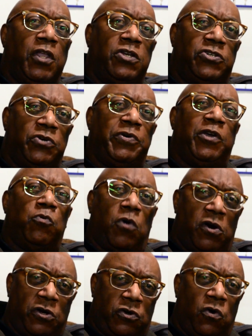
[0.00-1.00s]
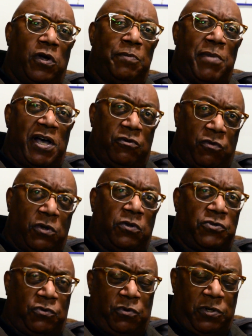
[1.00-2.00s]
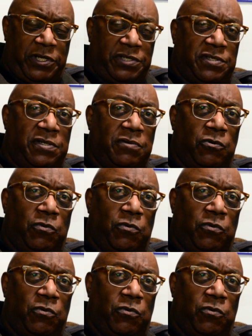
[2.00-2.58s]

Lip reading: doing work on my Rolls-Royce.